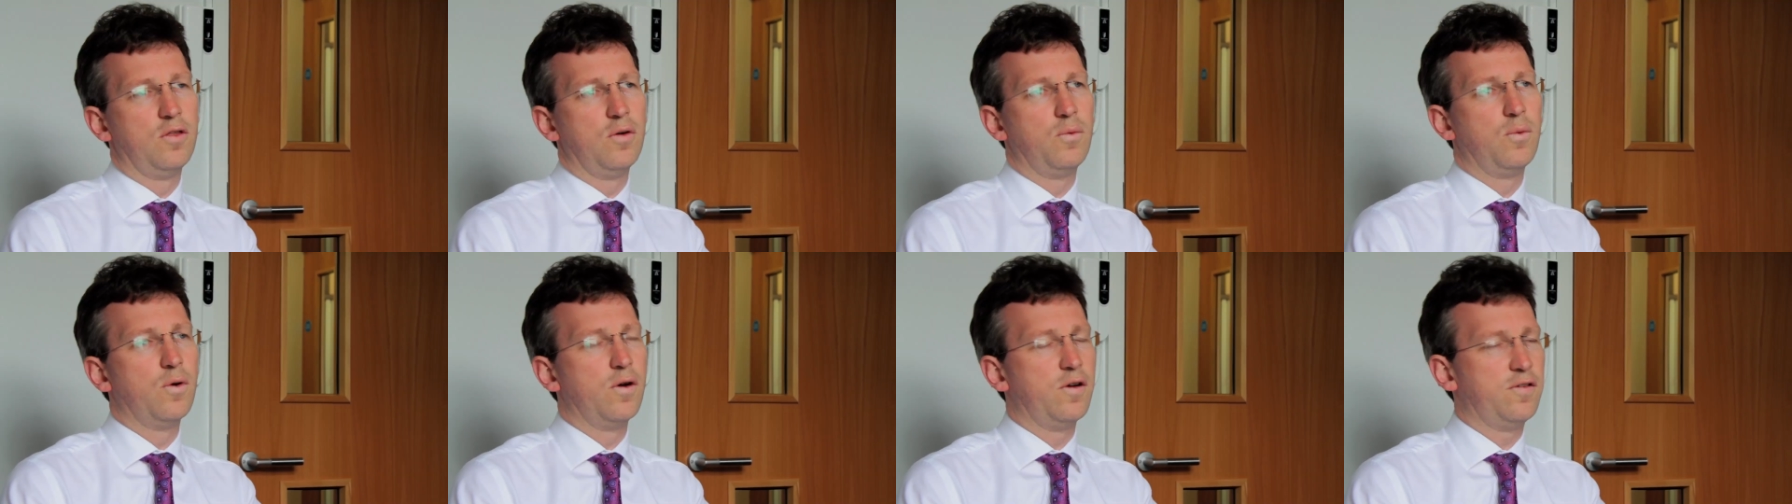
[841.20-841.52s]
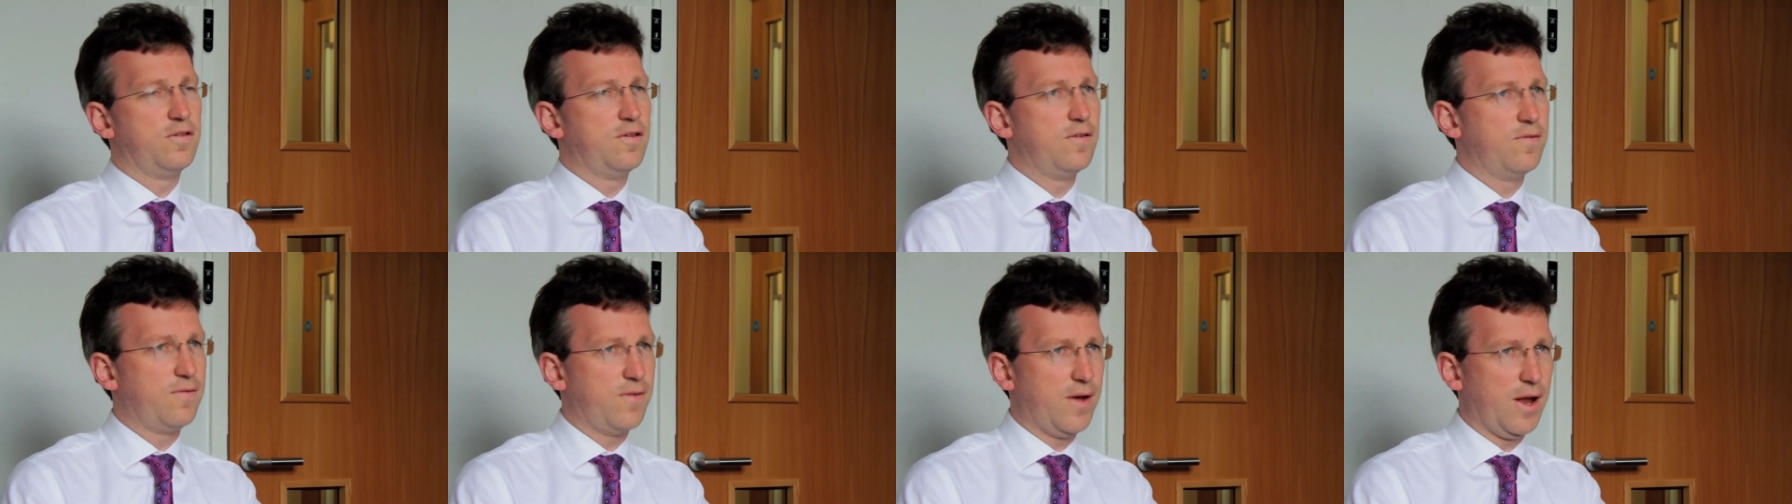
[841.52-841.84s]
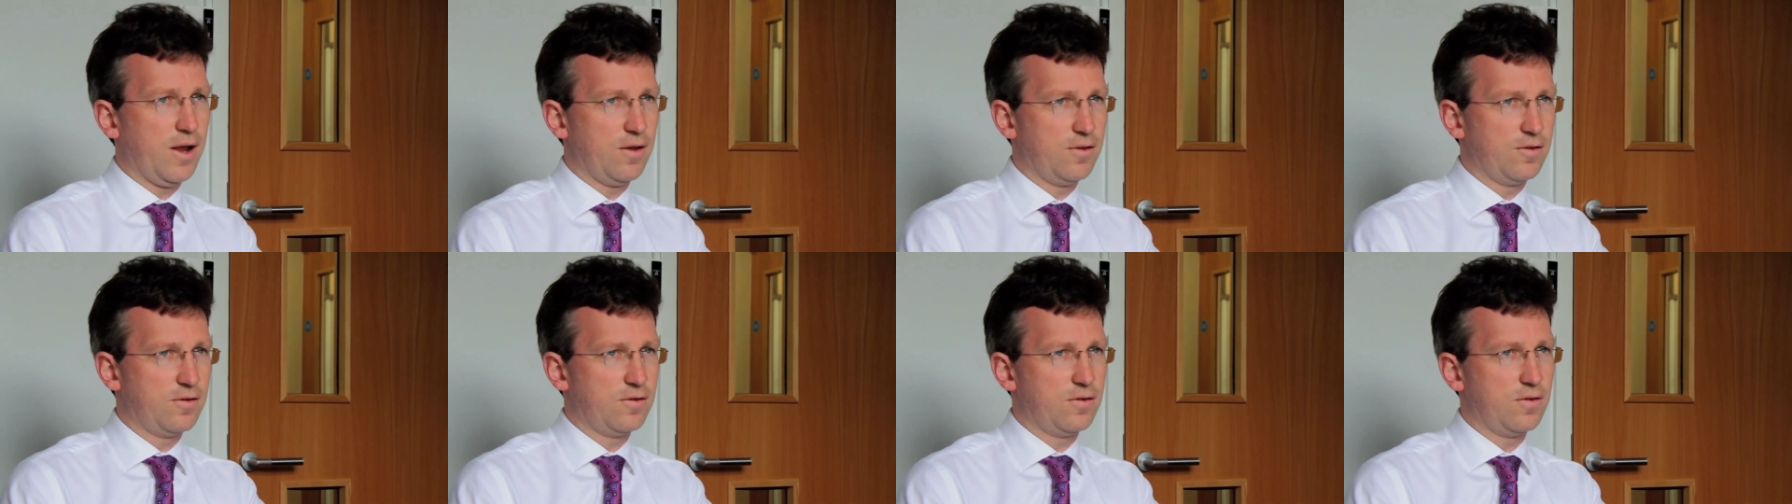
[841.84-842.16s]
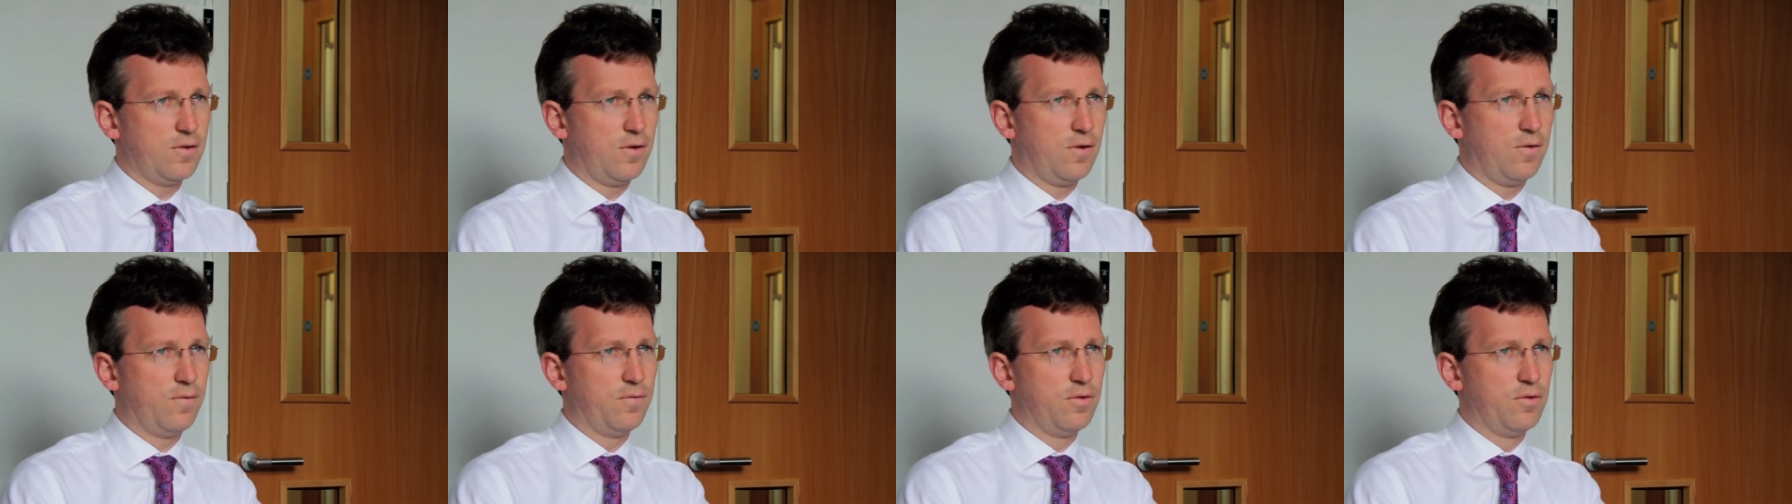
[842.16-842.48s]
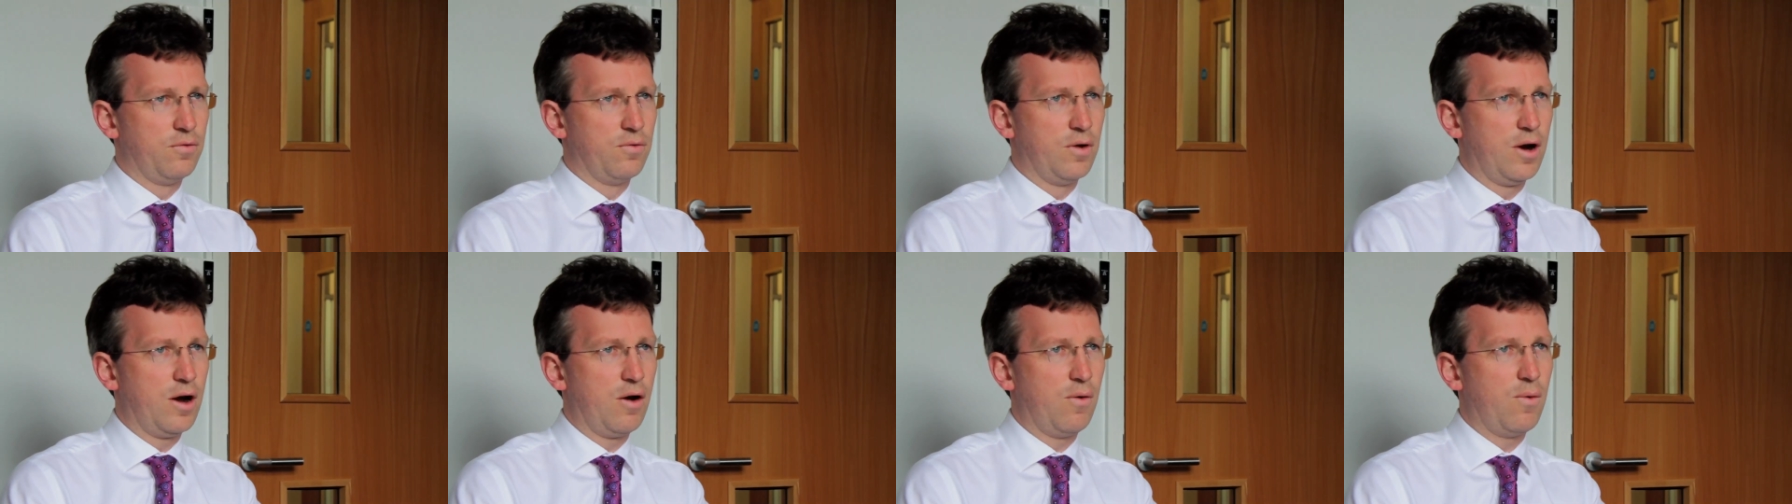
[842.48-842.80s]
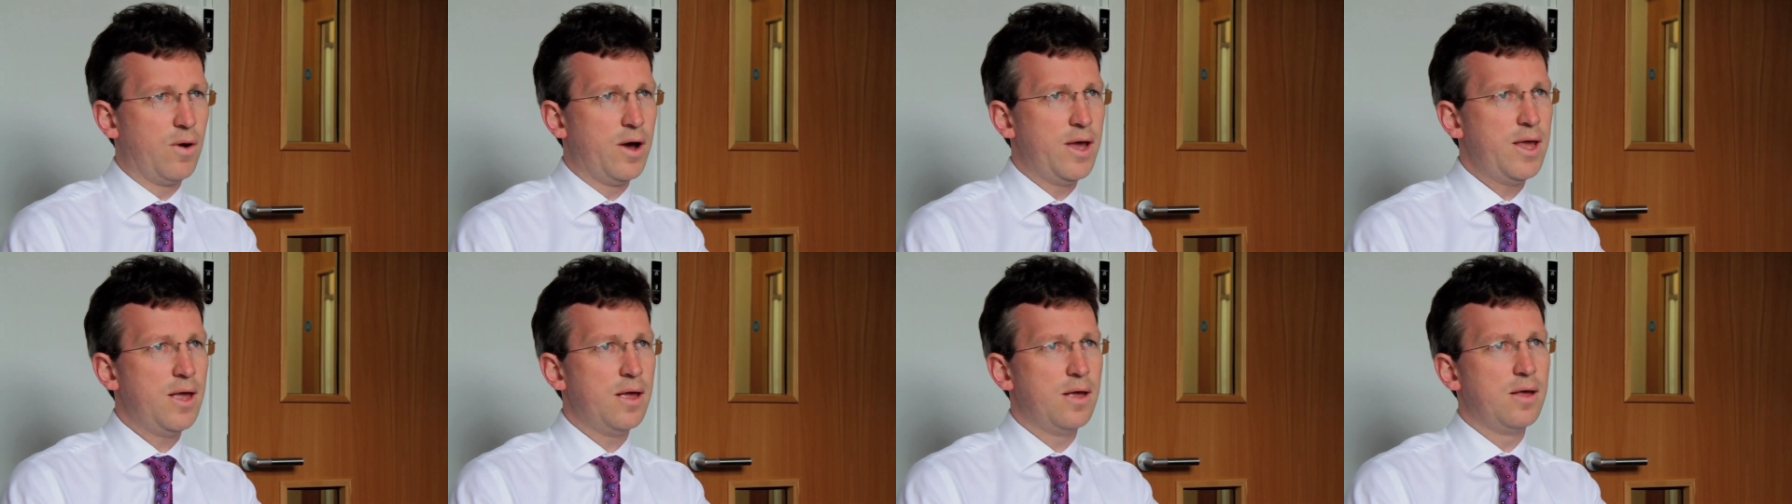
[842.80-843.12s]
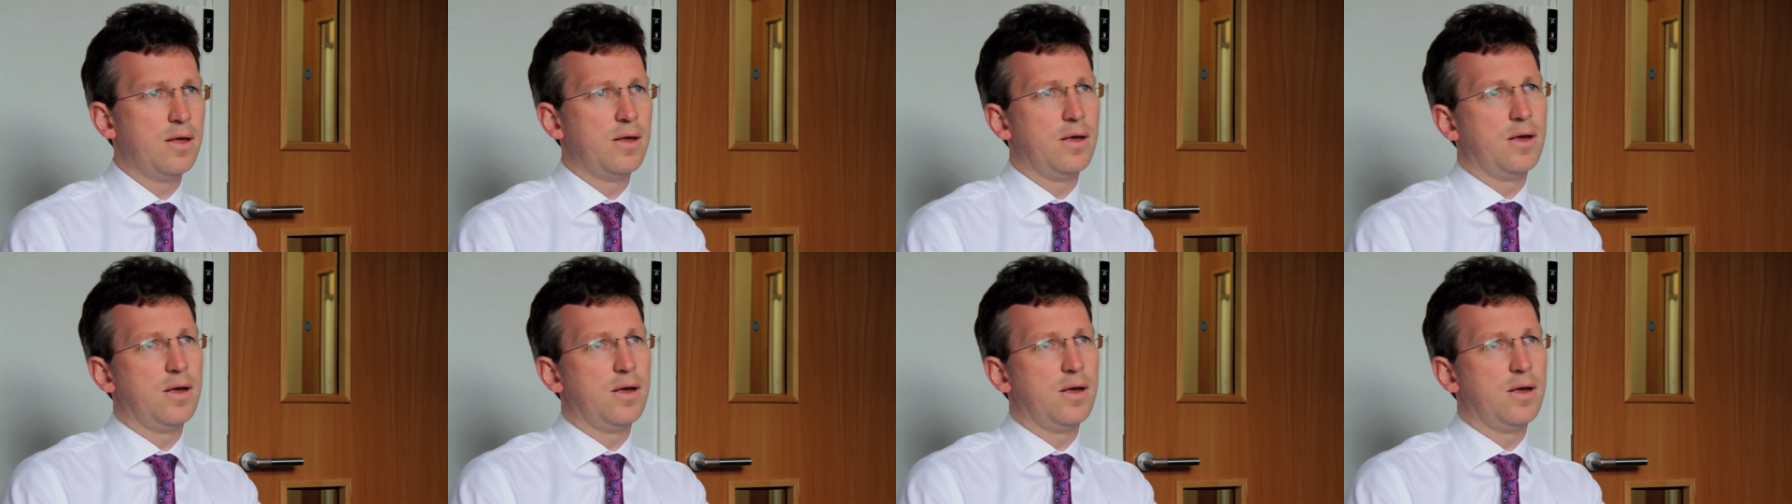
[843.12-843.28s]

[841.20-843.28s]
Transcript: the worst effects of the railway.